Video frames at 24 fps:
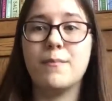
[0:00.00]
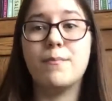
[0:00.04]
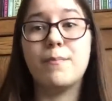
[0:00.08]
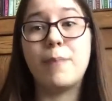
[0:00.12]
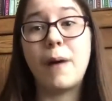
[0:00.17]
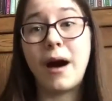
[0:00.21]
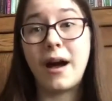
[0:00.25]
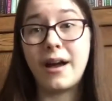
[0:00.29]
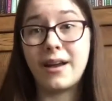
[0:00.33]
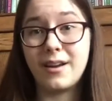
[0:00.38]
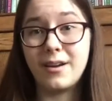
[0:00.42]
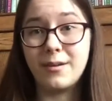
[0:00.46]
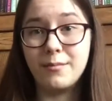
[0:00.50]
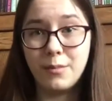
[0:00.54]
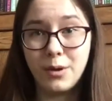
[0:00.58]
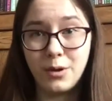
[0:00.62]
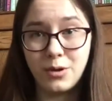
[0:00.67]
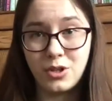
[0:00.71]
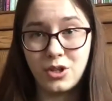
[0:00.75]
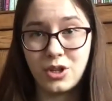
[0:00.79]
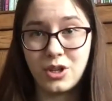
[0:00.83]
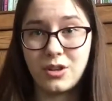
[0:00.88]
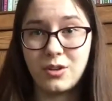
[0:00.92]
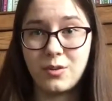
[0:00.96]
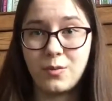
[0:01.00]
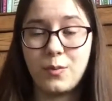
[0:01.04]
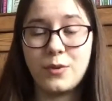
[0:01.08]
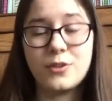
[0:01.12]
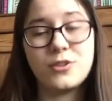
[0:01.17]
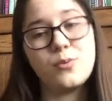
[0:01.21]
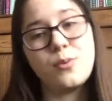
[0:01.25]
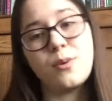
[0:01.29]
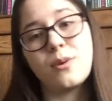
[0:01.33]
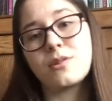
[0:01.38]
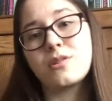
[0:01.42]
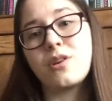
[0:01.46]
by emotion,
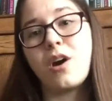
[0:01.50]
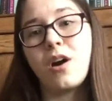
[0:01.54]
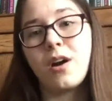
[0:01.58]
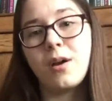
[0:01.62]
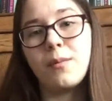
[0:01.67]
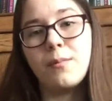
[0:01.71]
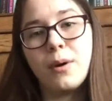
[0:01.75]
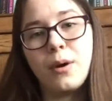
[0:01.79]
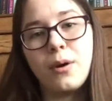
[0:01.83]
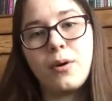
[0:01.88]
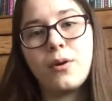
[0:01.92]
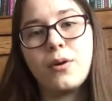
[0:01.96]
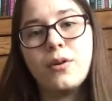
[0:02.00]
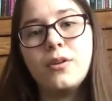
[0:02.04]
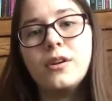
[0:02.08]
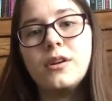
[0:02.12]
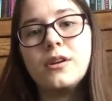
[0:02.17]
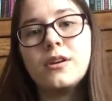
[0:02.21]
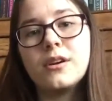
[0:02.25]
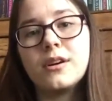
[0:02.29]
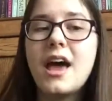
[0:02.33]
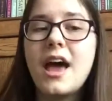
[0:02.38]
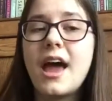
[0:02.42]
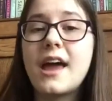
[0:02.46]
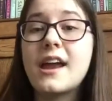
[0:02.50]
which we were talking about earlier.